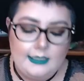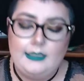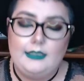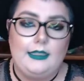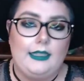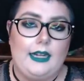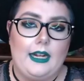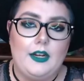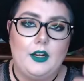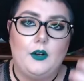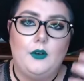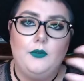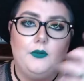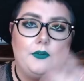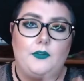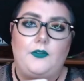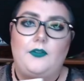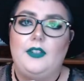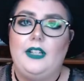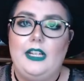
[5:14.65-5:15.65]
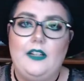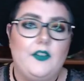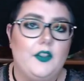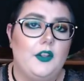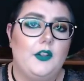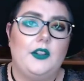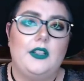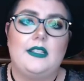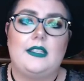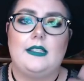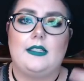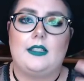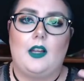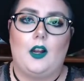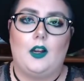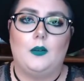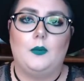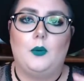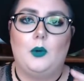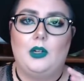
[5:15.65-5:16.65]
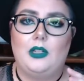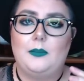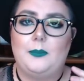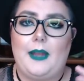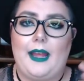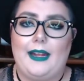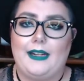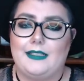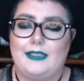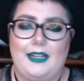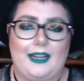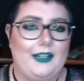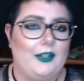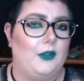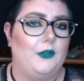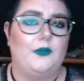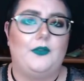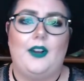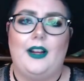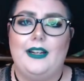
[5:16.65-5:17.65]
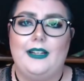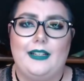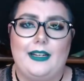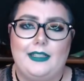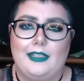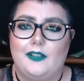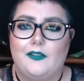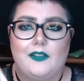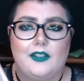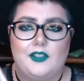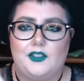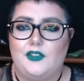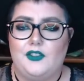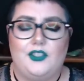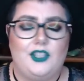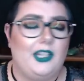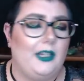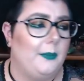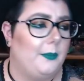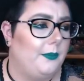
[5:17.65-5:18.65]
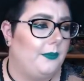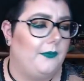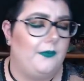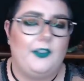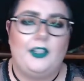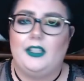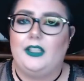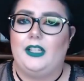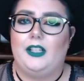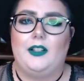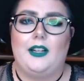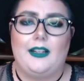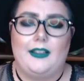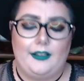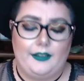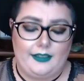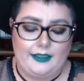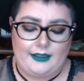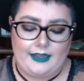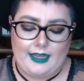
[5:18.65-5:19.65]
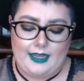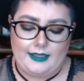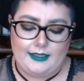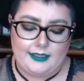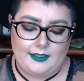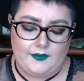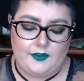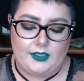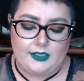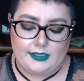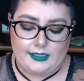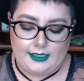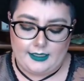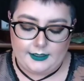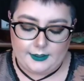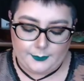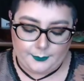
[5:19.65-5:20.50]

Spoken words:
Like, I don't, even though this is cardboard packaging, I don't find any of this cheap feeling or anything like that. This feels nice.